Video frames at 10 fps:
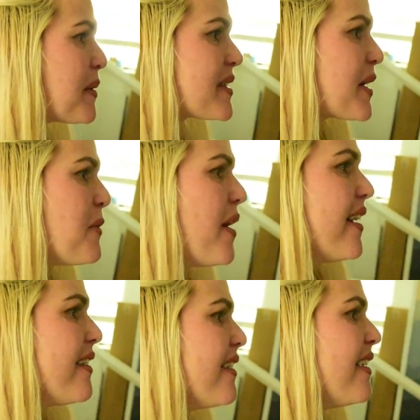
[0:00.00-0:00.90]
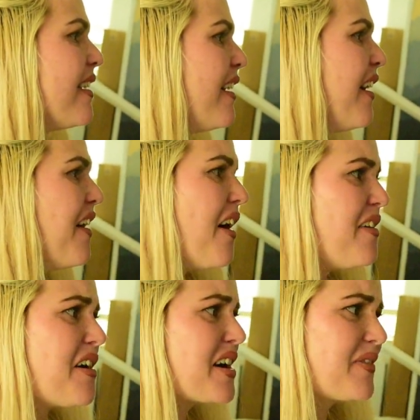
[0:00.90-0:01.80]
It was like what?
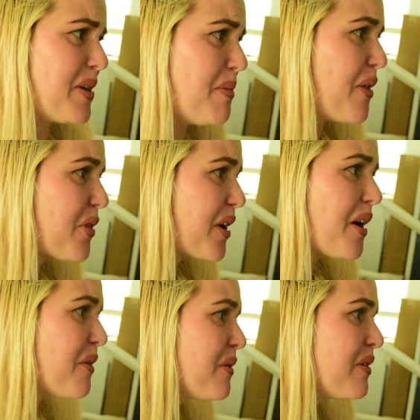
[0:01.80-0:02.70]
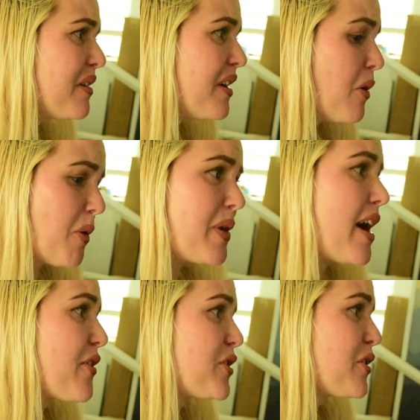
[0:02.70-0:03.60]
Not even a month ago? What? When we
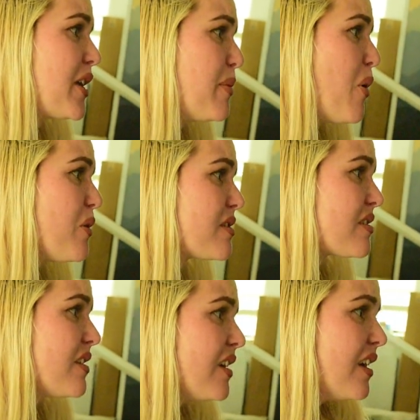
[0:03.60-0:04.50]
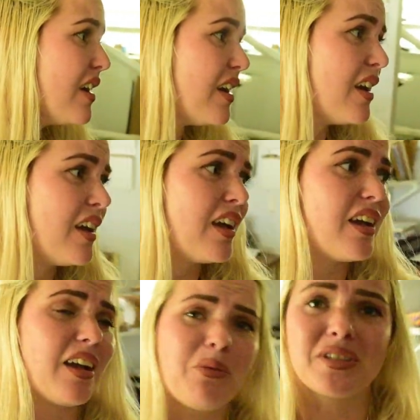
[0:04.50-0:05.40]
got the turkey poults.
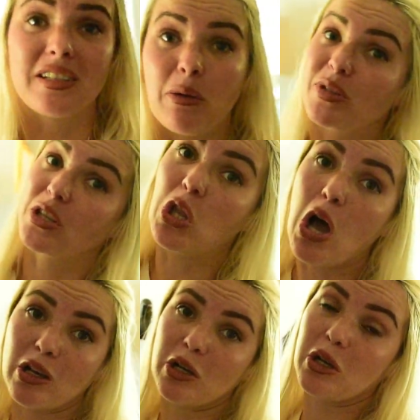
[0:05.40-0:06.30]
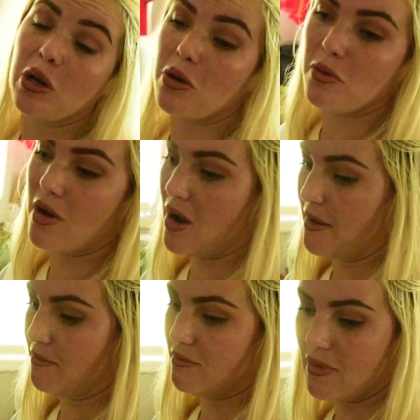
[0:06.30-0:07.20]
I wasn't that wasn't long ago.
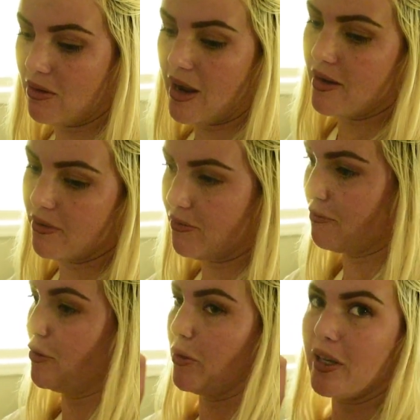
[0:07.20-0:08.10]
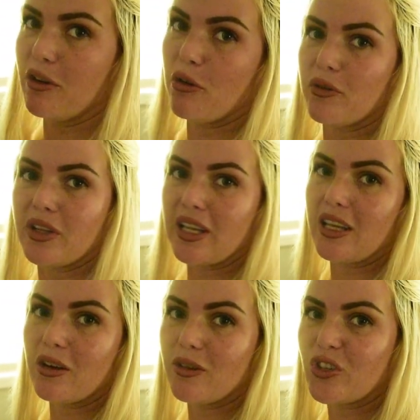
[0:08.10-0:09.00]
Um, I'll kind of do like an overlay
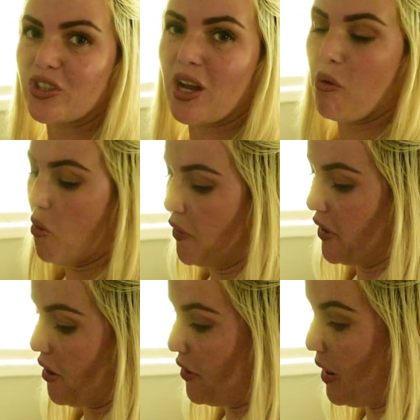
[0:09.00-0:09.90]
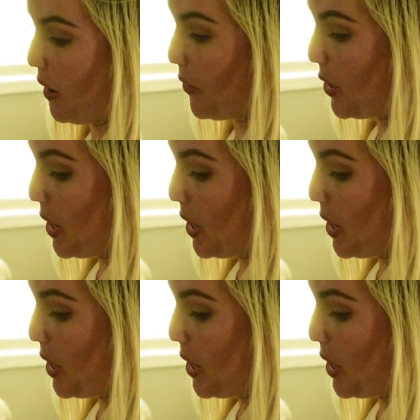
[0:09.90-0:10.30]
here of just how old they are now.